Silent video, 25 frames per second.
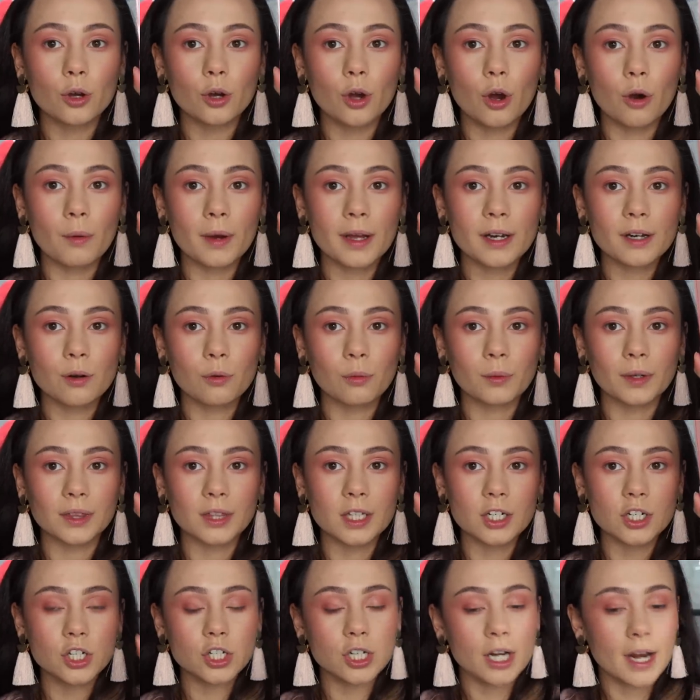go in with
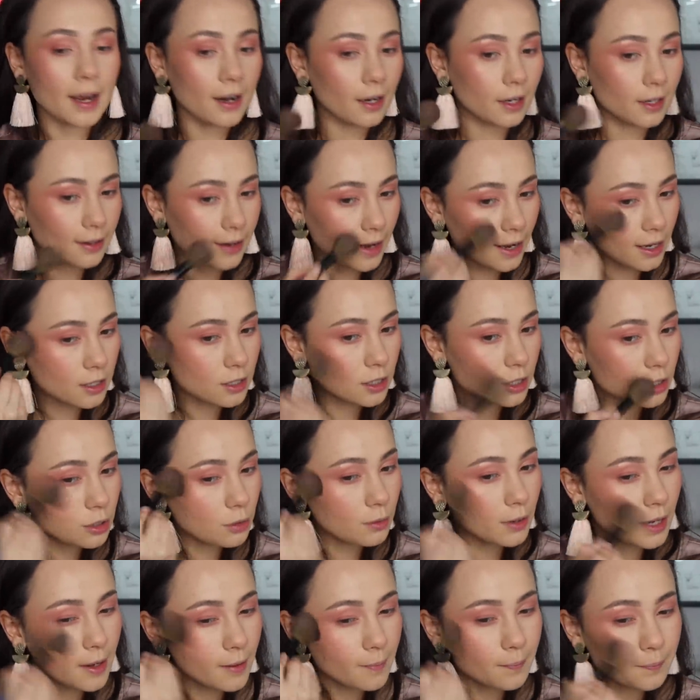the shade next
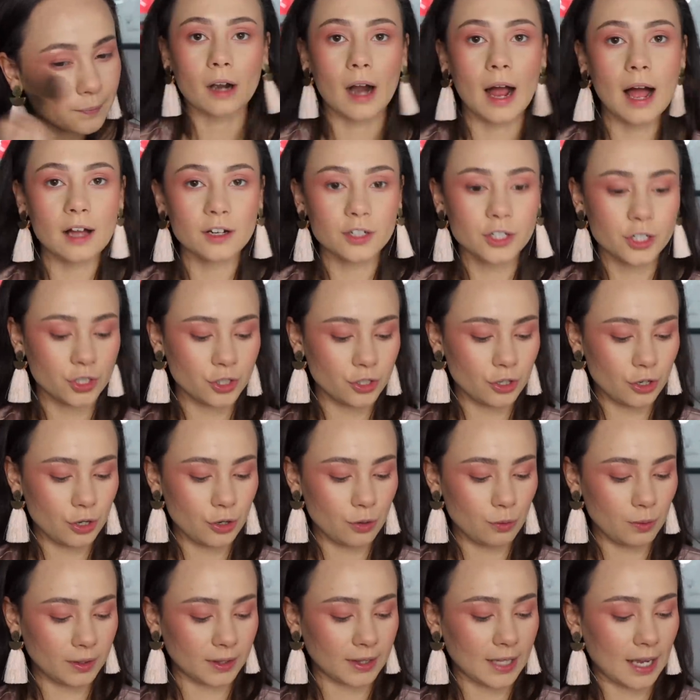to it. I'll just show
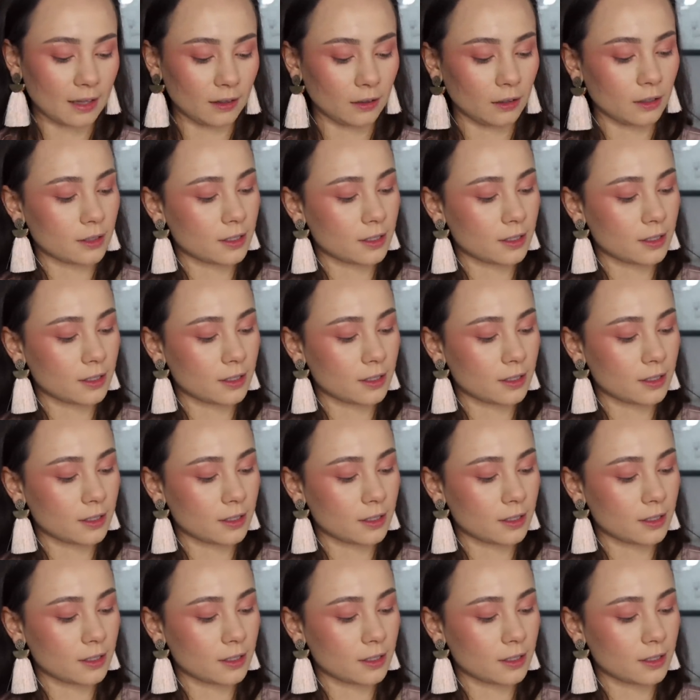you what that